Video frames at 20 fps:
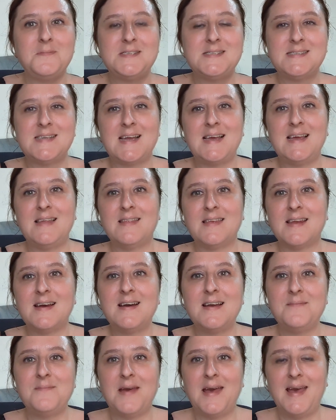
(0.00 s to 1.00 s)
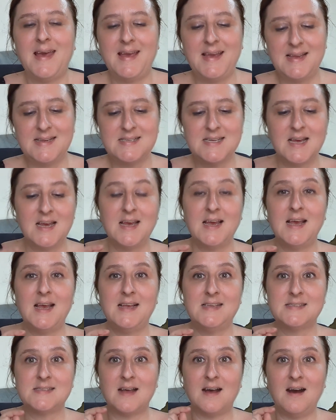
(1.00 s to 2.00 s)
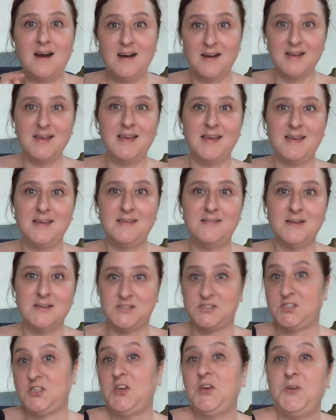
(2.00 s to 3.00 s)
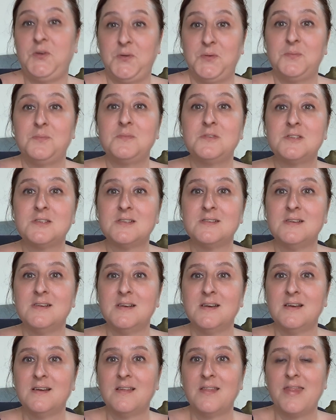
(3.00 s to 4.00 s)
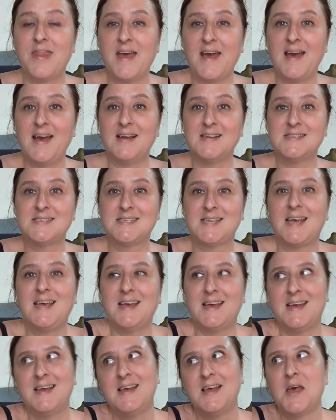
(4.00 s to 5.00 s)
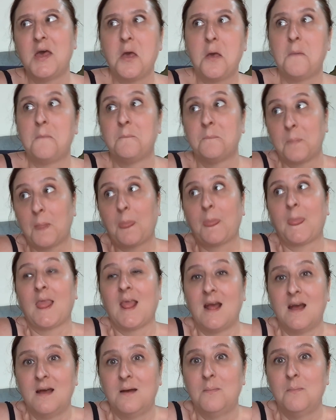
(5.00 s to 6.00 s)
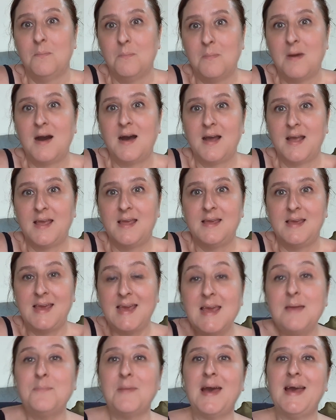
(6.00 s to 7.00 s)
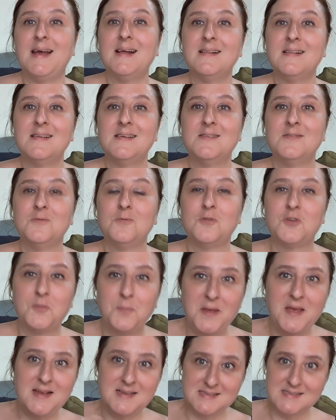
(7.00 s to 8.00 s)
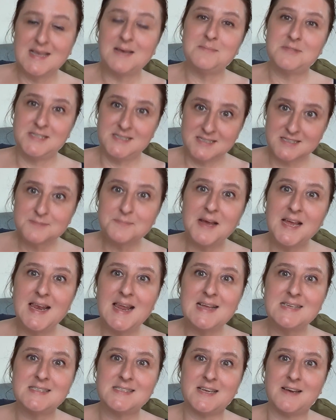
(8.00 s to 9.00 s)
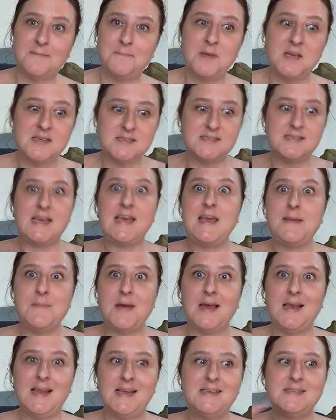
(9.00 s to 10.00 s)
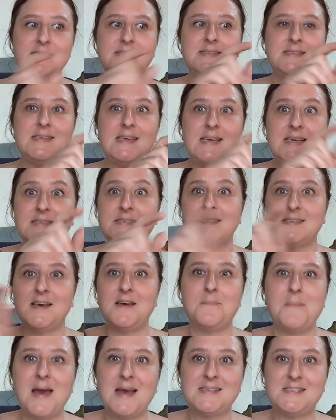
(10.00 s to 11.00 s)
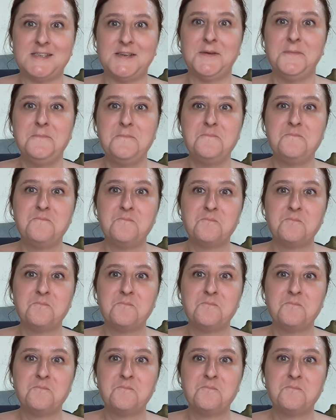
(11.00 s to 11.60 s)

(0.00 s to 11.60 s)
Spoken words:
mistake that I made is I assumed that my email would be accepted as my letter, because the email is, Dear Sir, Madam,